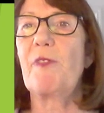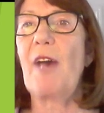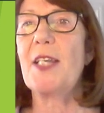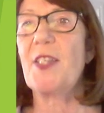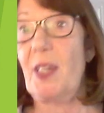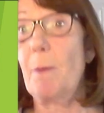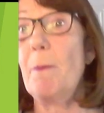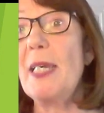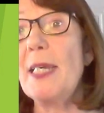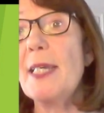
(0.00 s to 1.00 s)
providers
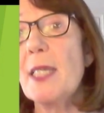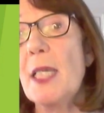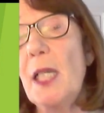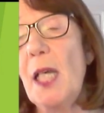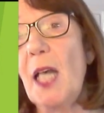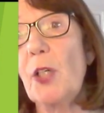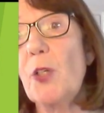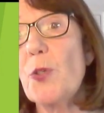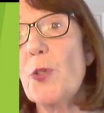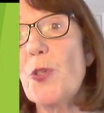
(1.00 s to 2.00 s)
can meet and
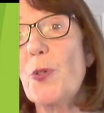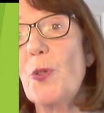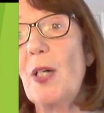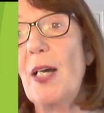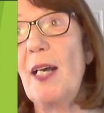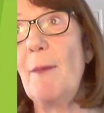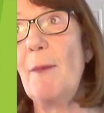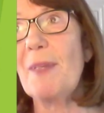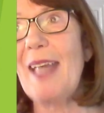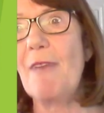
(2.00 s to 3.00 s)
can also
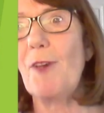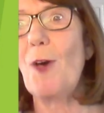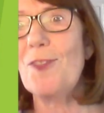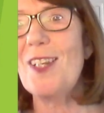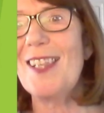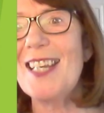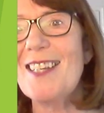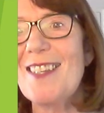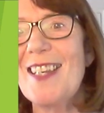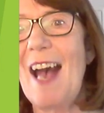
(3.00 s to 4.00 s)
get involved in
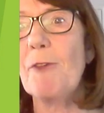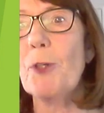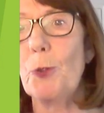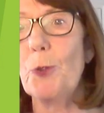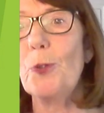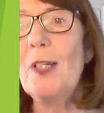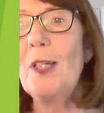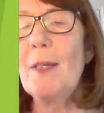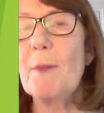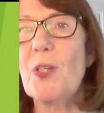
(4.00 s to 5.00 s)
things and have a go,
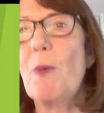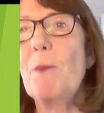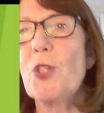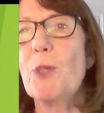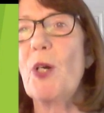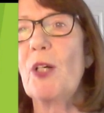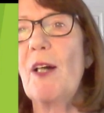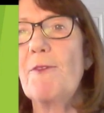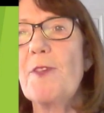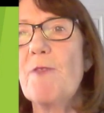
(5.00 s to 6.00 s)
because we're much more
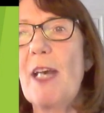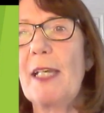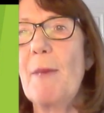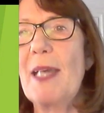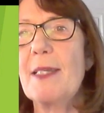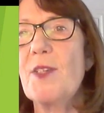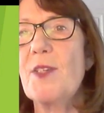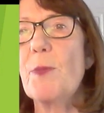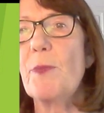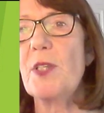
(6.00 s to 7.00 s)
confident recommending
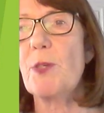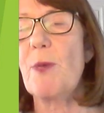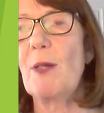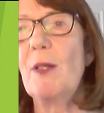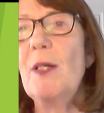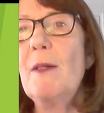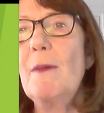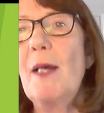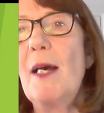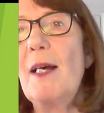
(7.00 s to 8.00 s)
something to our
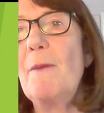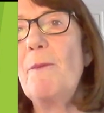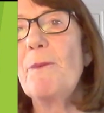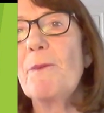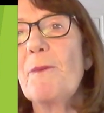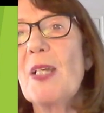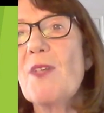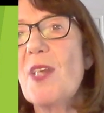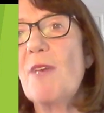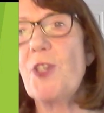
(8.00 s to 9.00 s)

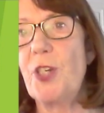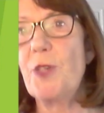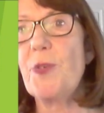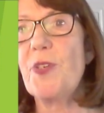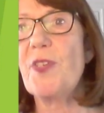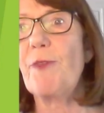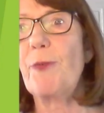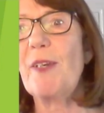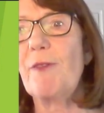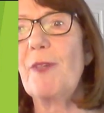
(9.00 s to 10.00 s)
service users
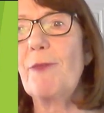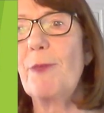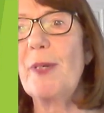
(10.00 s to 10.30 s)
if we've